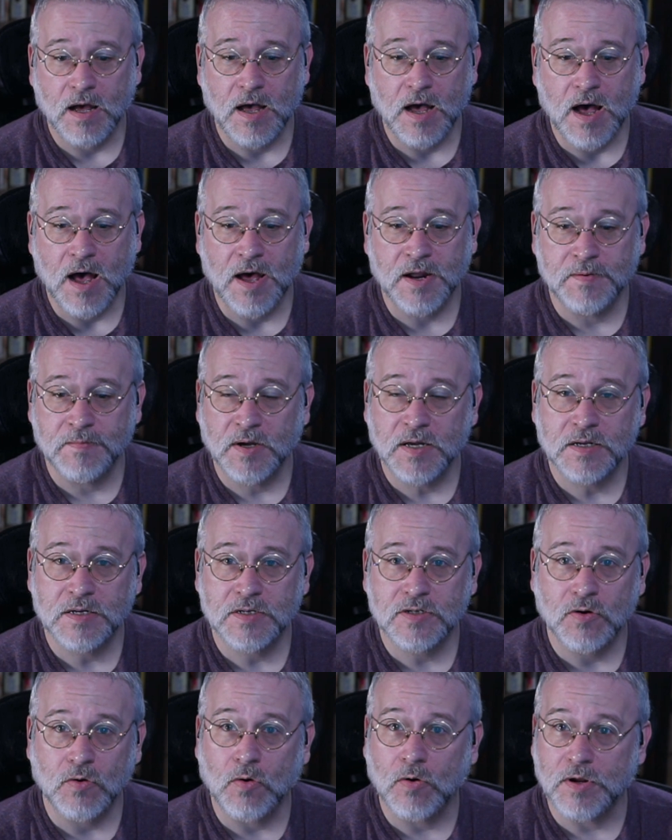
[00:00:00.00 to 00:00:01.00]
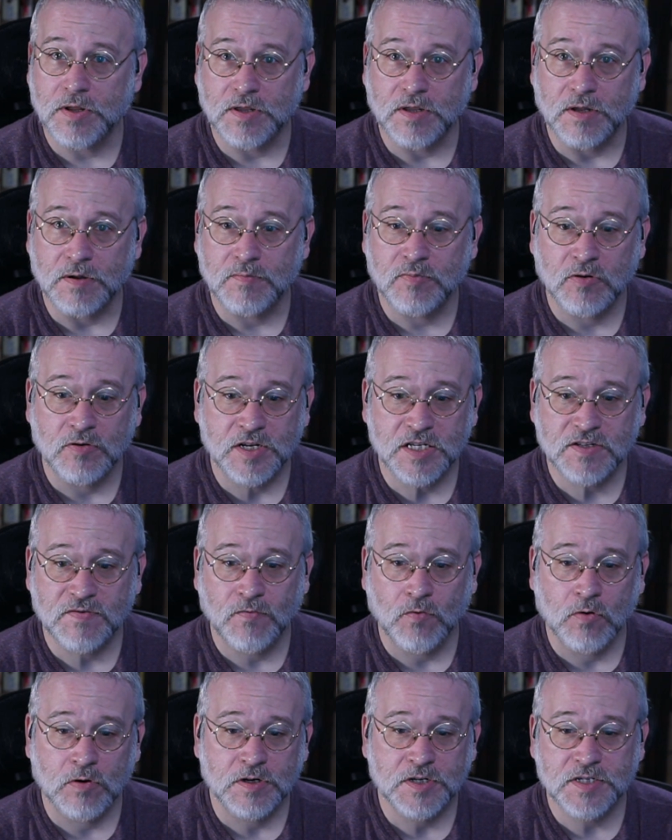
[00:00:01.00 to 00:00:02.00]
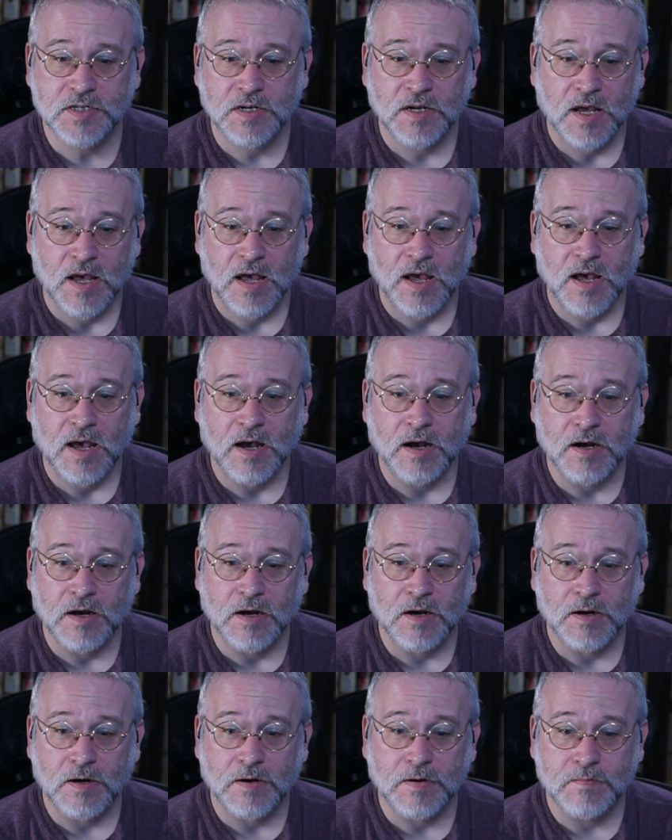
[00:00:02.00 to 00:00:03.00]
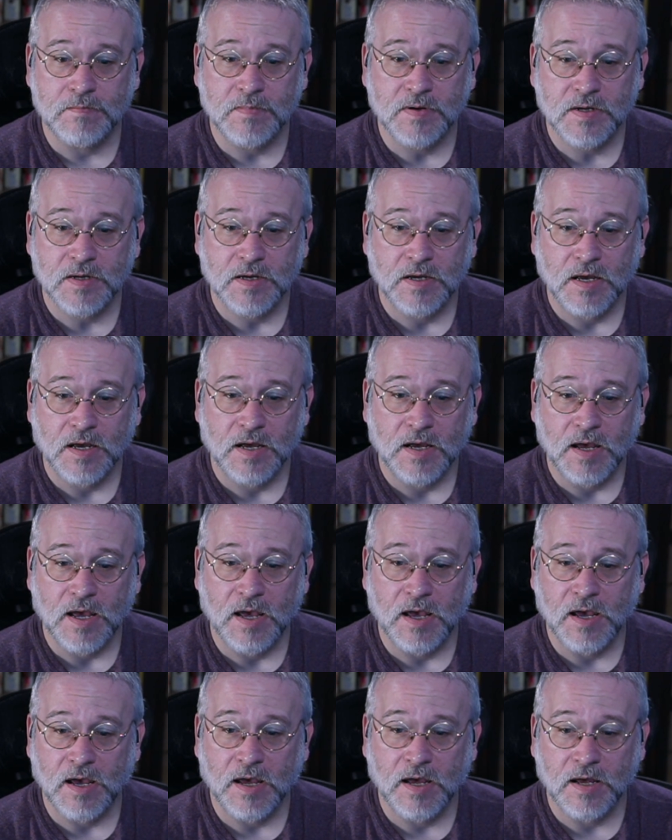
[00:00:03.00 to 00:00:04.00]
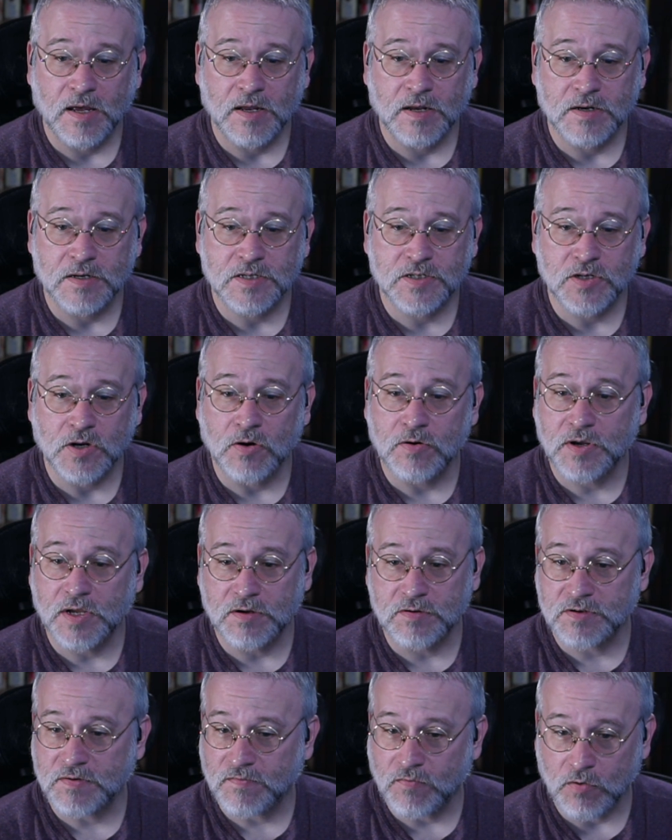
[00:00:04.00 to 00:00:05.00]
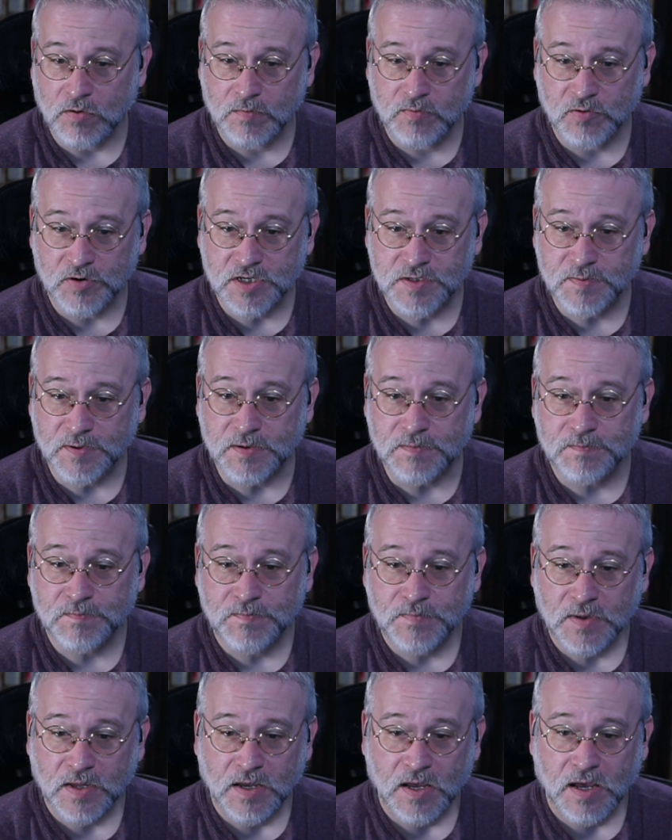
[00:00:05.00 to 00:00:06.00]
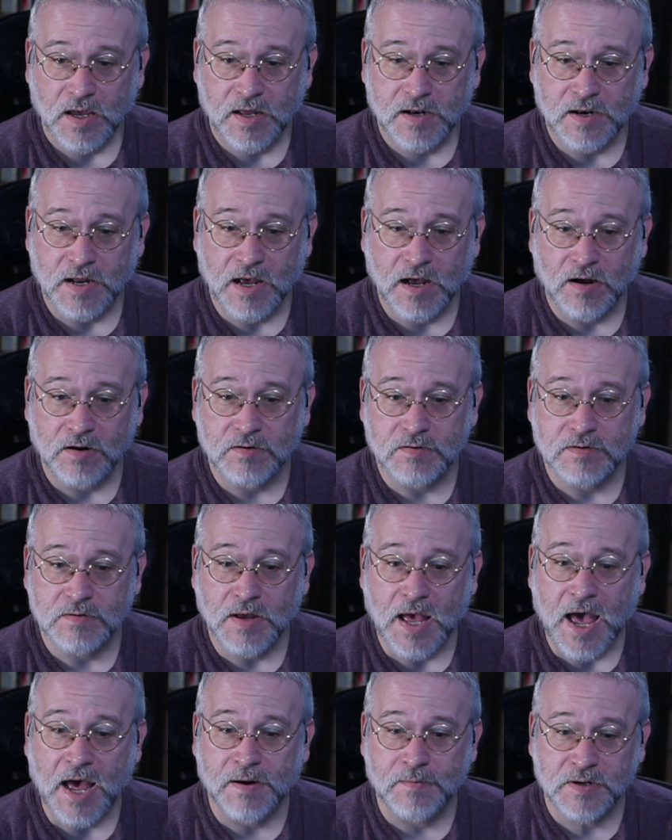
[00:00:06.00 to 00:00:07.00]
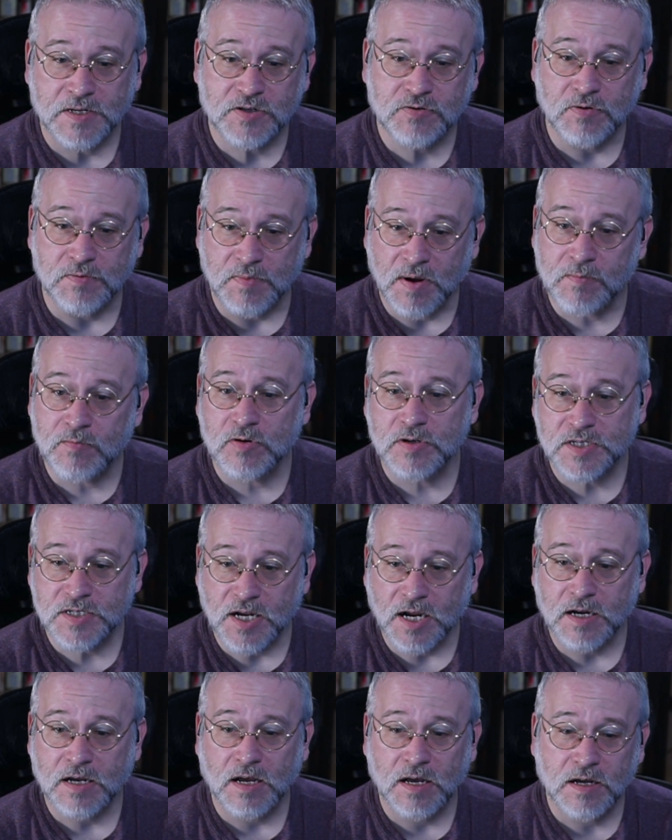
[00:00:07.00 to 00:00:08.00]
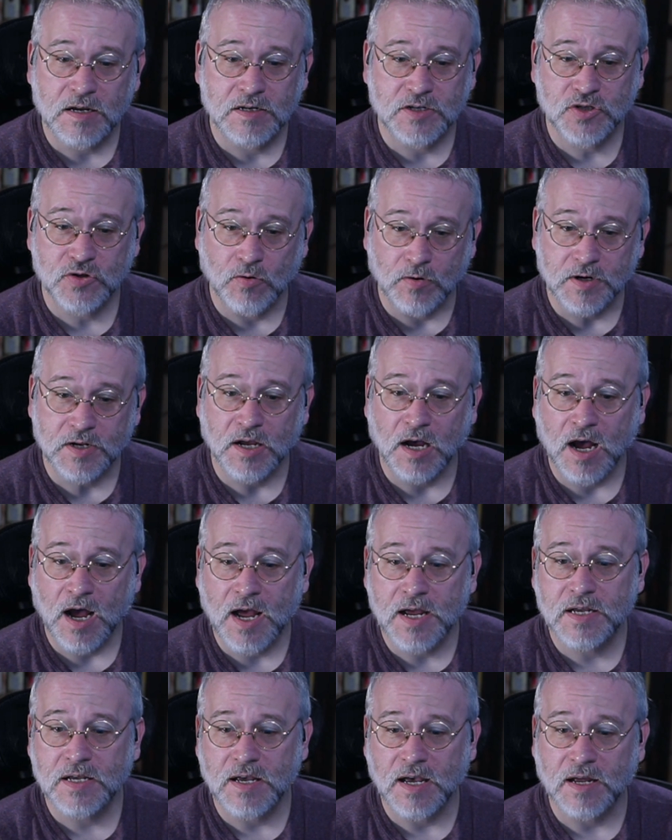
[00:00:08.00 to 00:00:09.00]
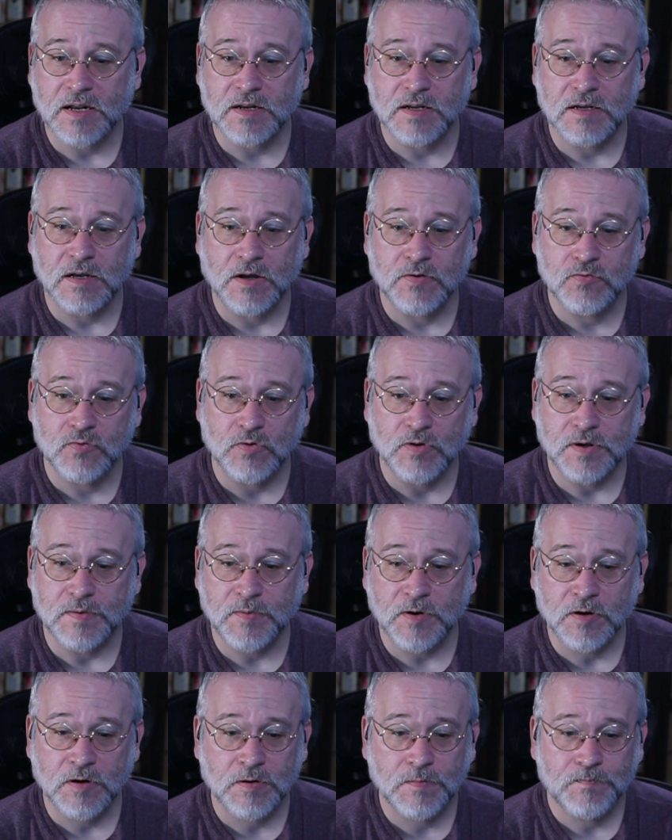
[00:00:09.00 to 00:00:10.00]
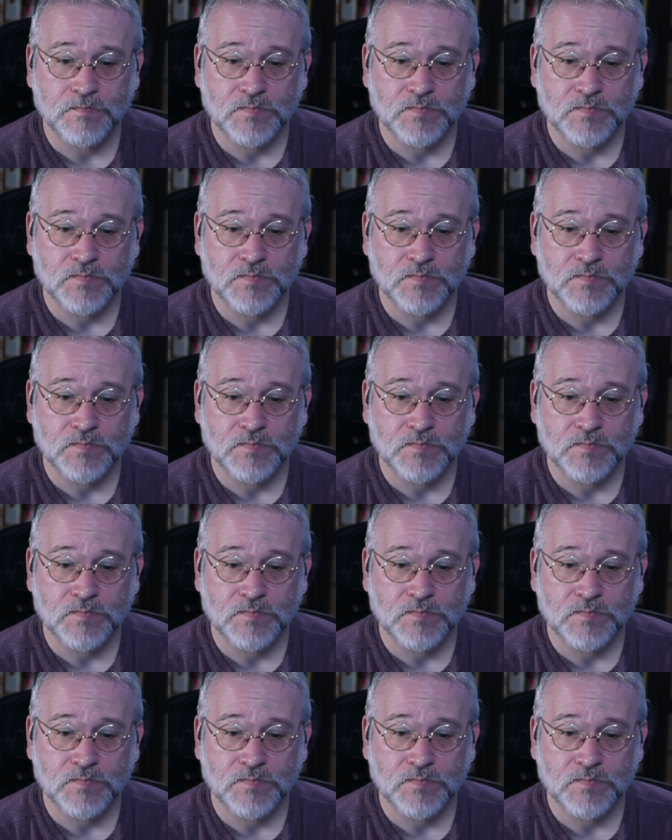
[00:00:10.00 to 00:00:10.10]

Adamat on the police force, um, and so he was a former policeman. Now, Adamat's remembers Senka, a short guy. He had an unruly beard